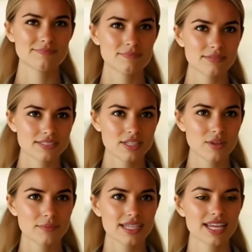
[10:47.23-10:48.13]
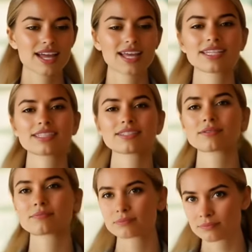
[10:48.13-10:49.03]
So be kind.
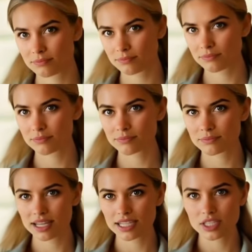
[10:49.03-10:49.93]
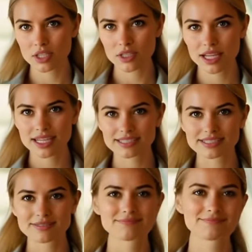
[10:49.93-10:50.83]
Be curious.